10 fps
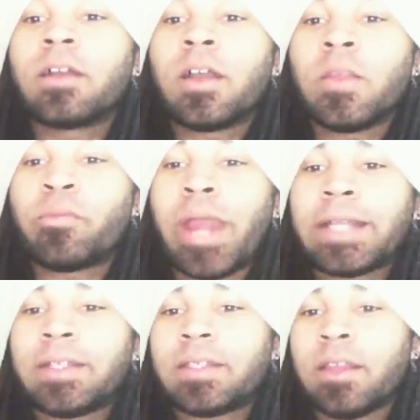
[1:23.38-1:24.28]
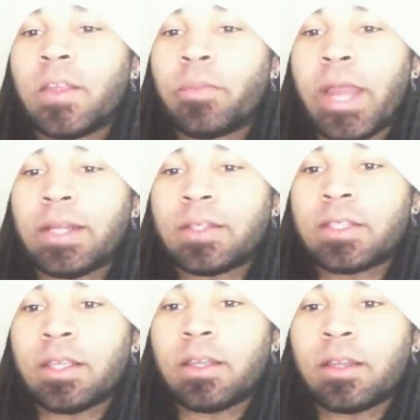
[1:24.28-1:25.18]
Are you
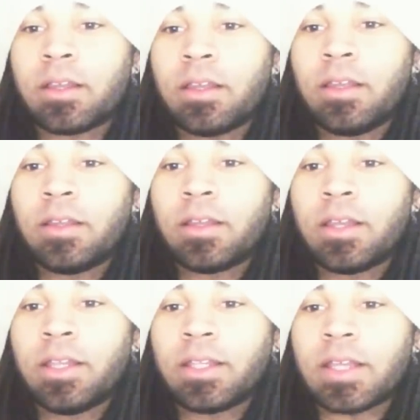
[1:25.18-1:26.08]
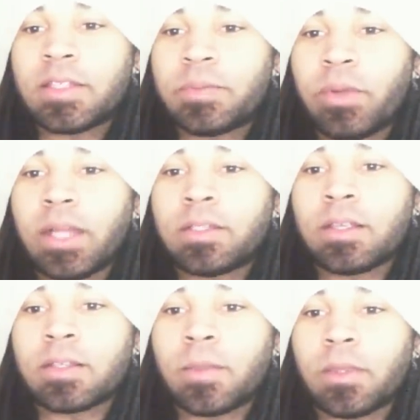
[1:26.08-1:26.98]
practicing? Looks like she's
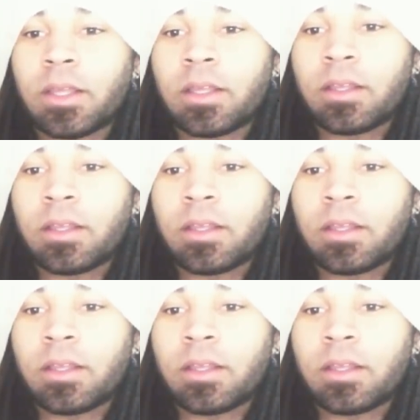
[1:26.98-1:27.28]
practicing something.